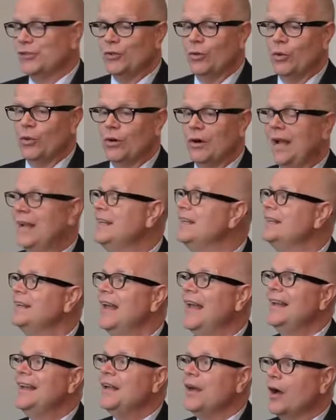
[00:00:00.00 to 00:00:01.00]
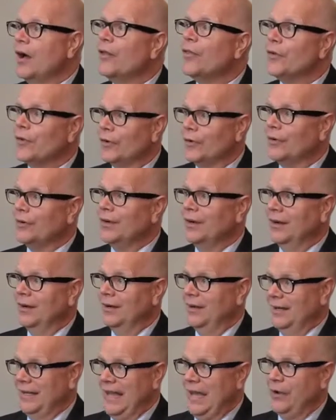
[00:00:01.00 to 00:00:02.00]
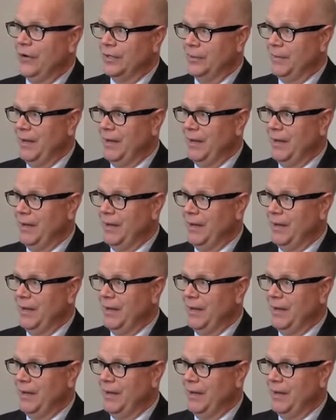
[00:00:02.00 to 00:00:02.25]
or any other accounting